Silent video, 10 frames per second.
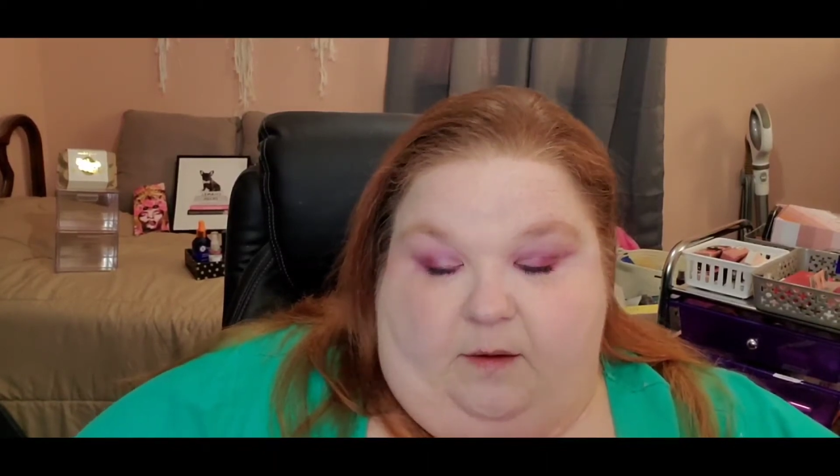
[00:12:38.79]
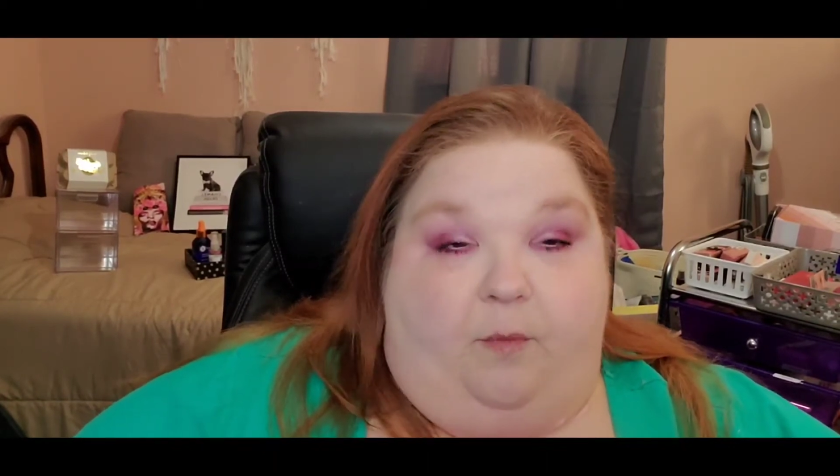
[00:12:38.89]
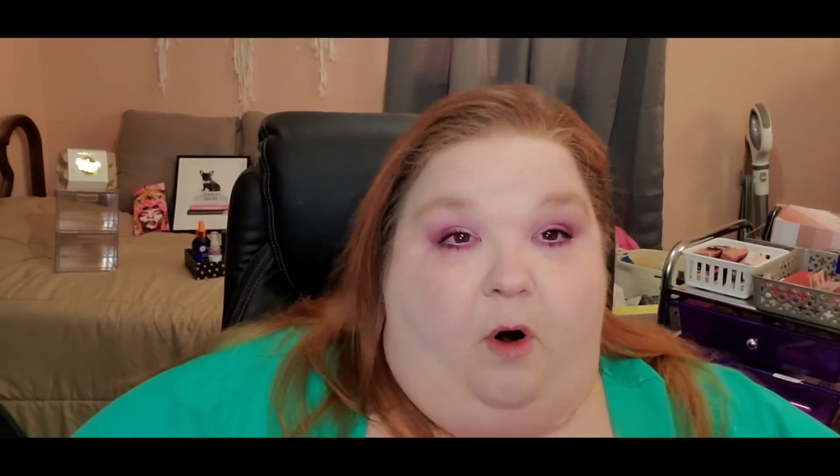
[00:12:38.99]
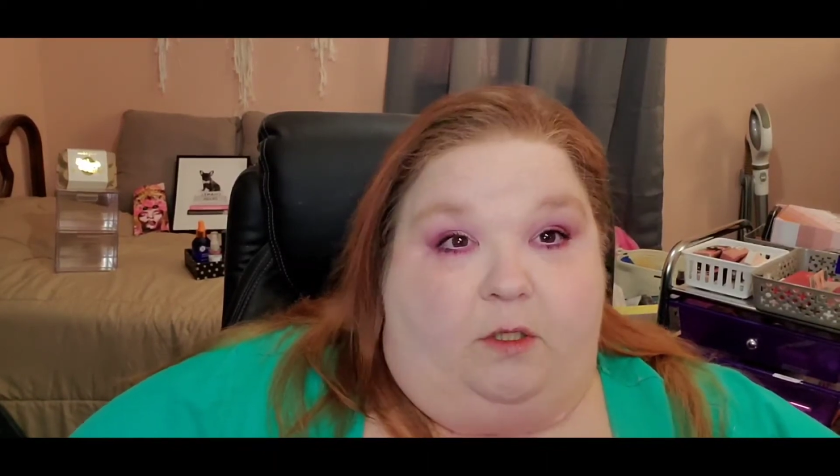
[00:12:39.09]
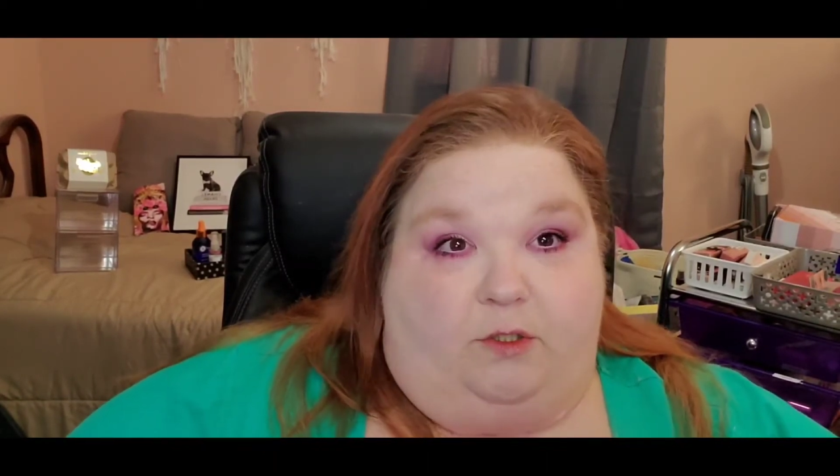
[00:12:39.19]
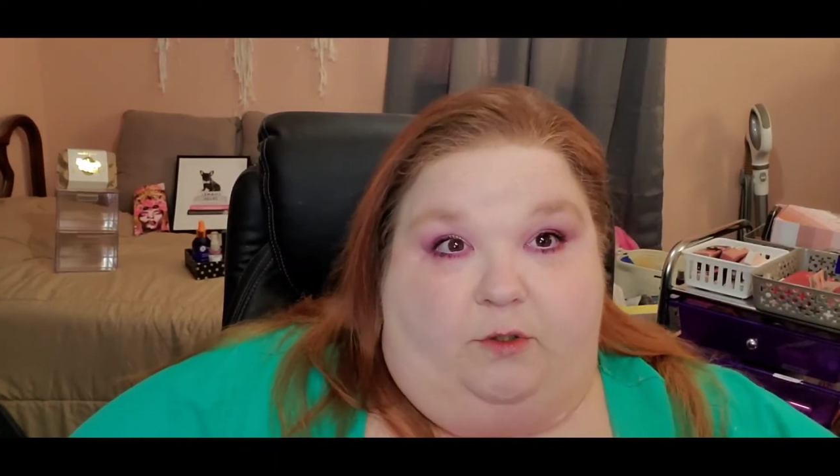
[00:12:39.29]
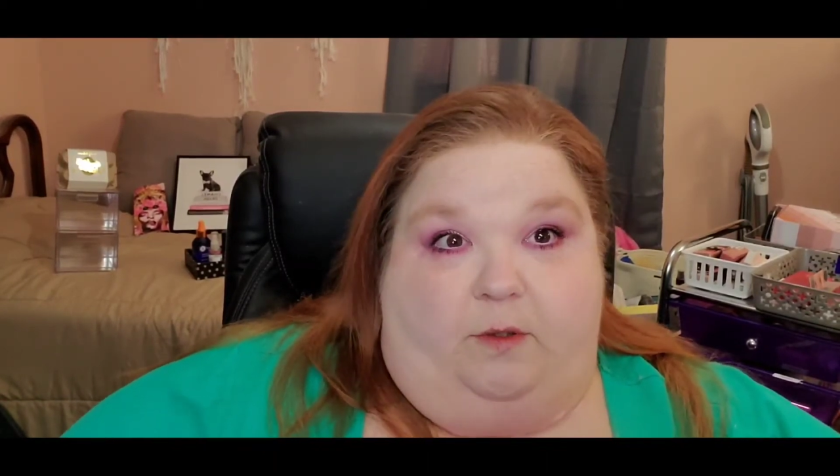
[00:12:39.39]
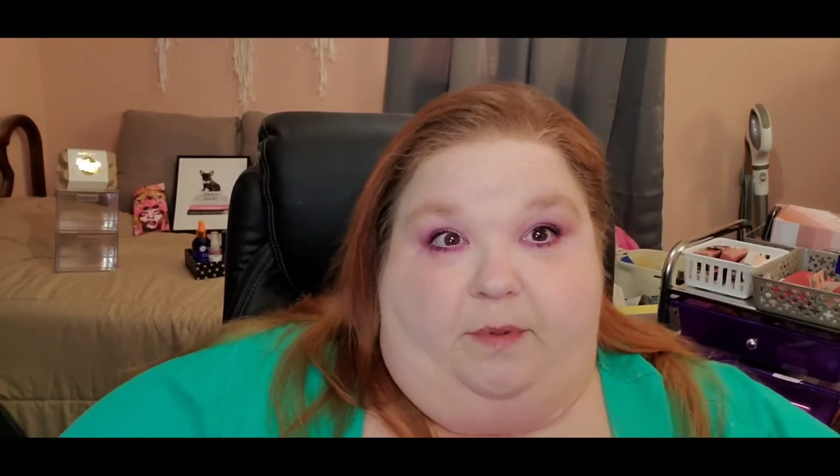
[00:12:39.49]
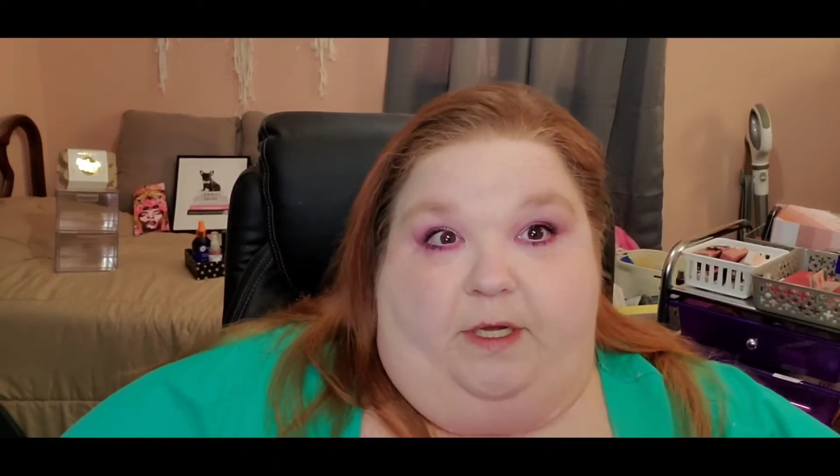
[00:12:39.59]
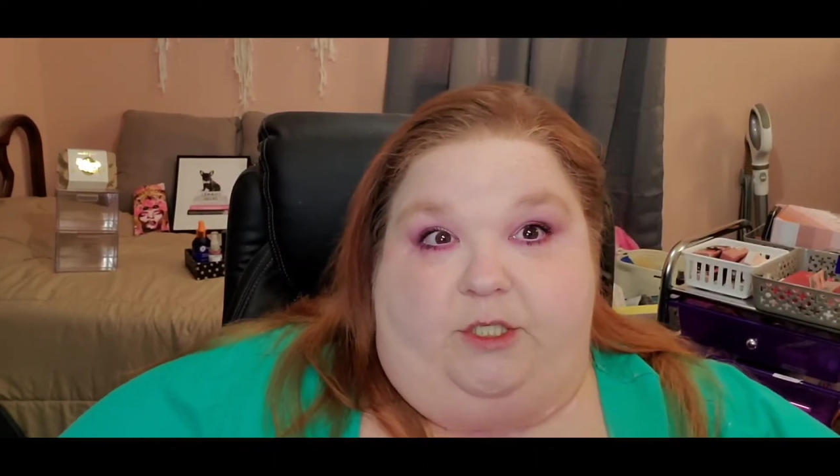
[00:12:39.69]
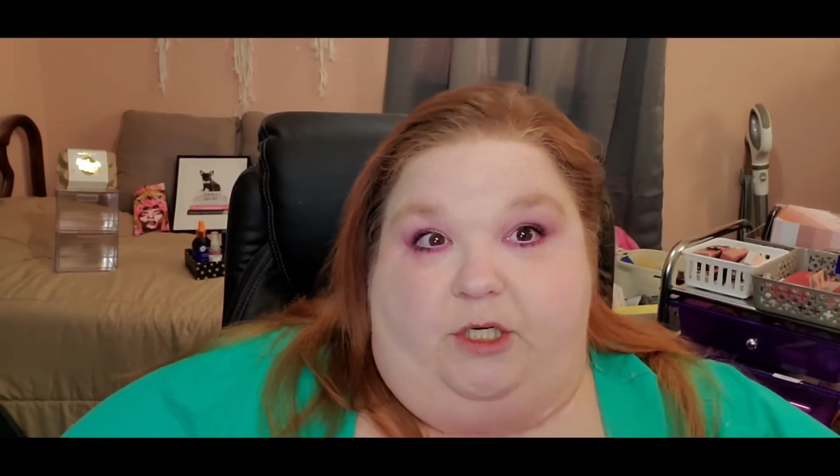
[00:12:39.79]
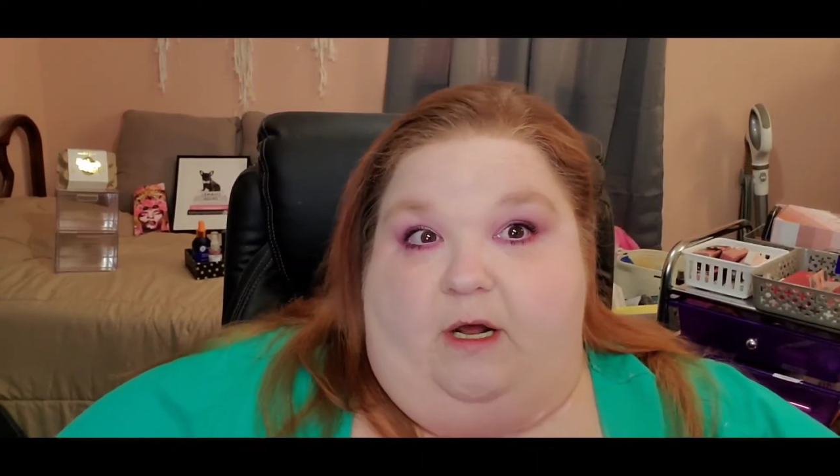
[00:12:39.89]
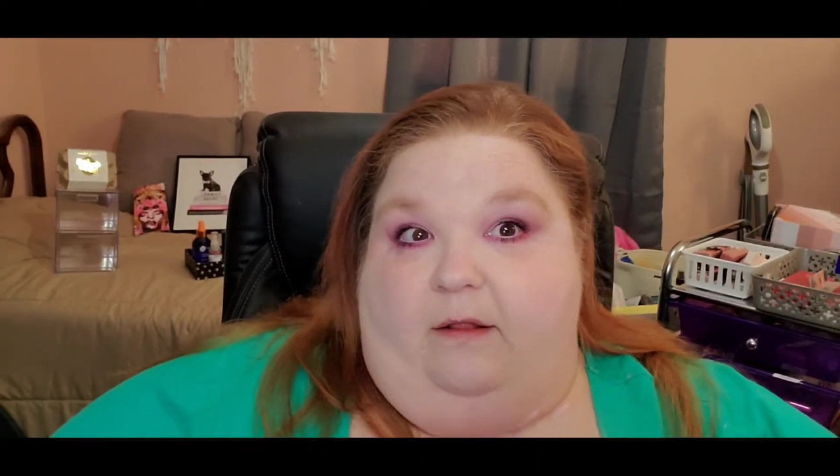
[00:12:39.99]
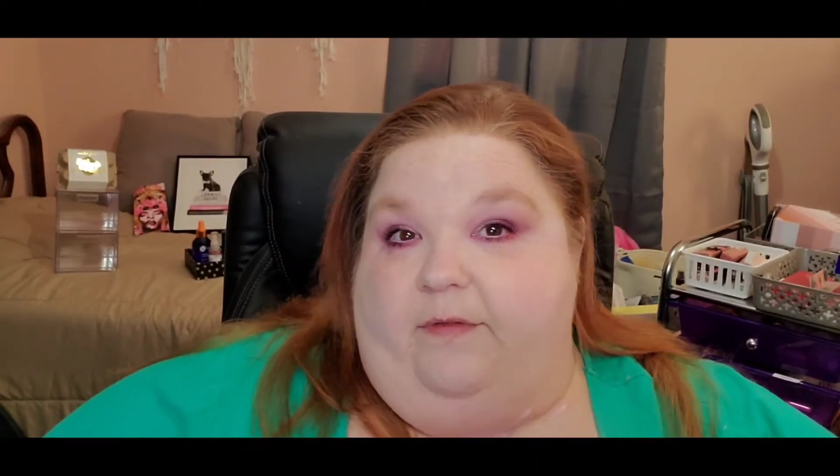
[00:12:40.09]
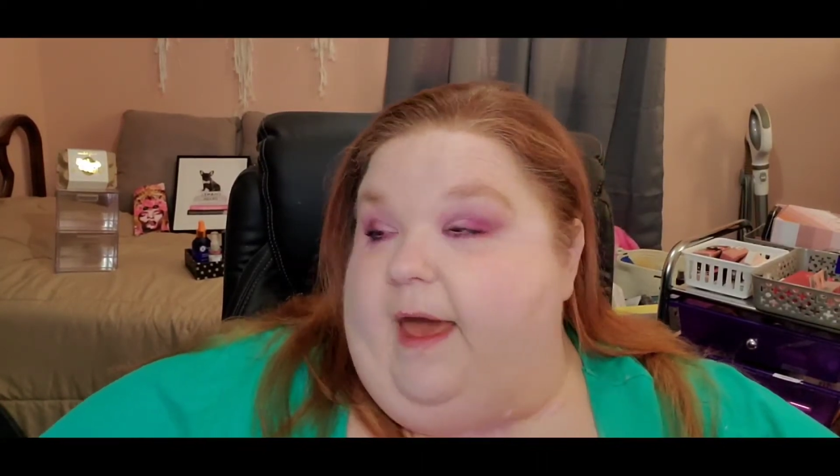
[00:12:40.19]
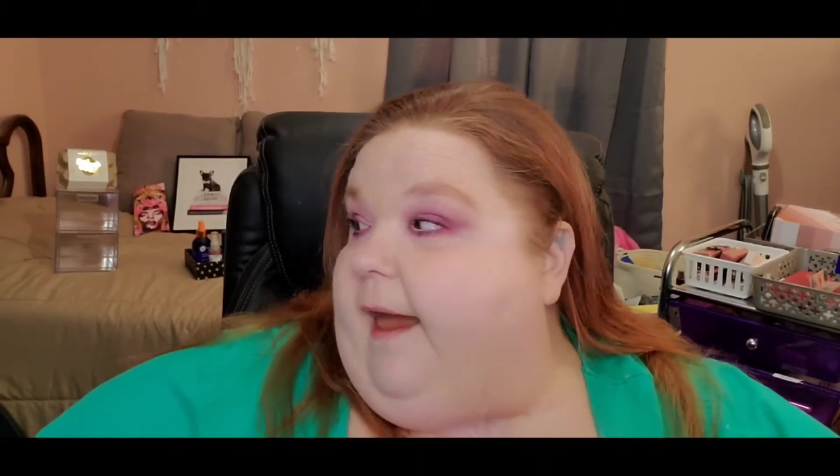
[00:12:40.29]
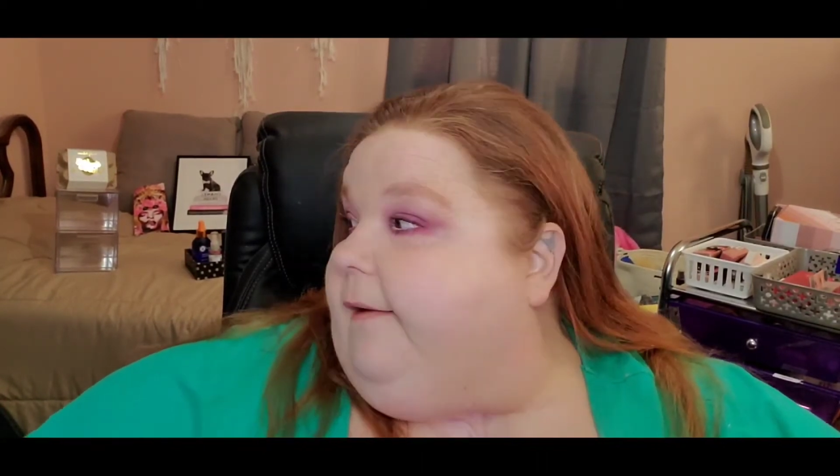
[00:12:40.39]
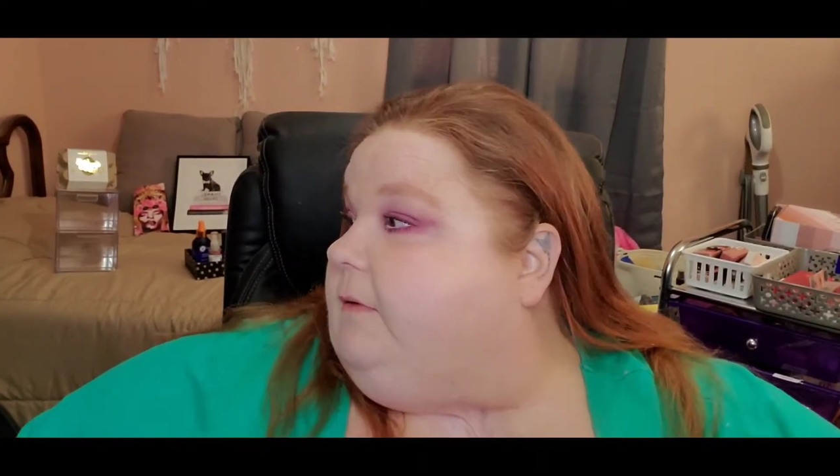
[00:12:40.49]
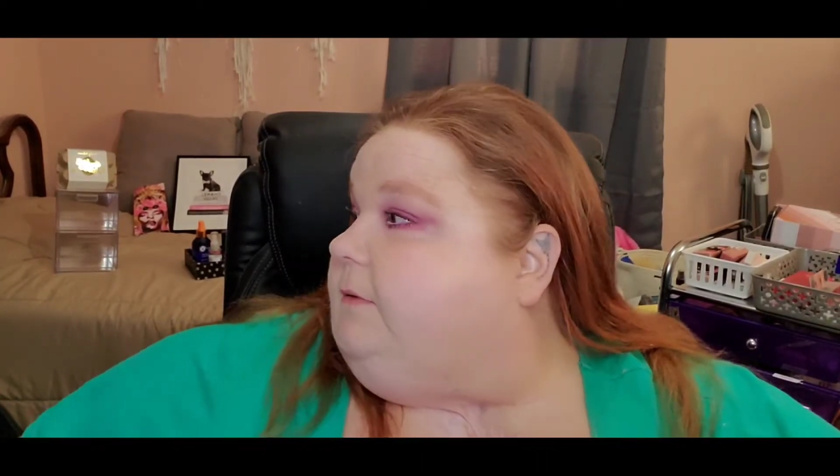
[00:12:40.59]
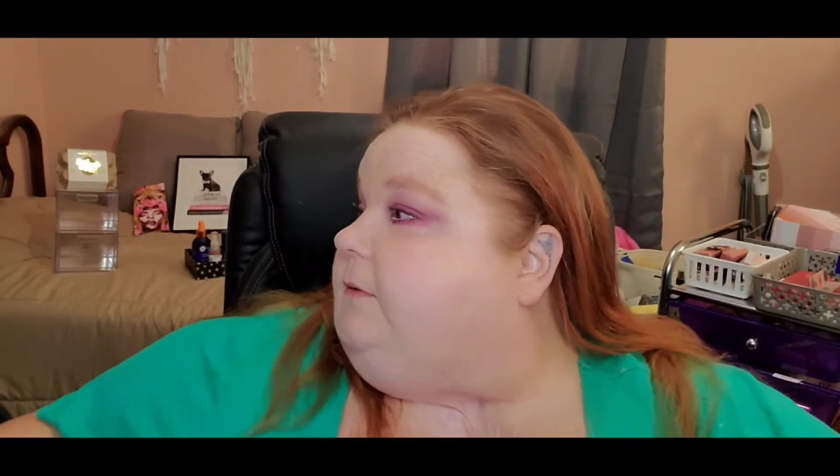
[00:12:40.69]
bronzer and the blush and all of that.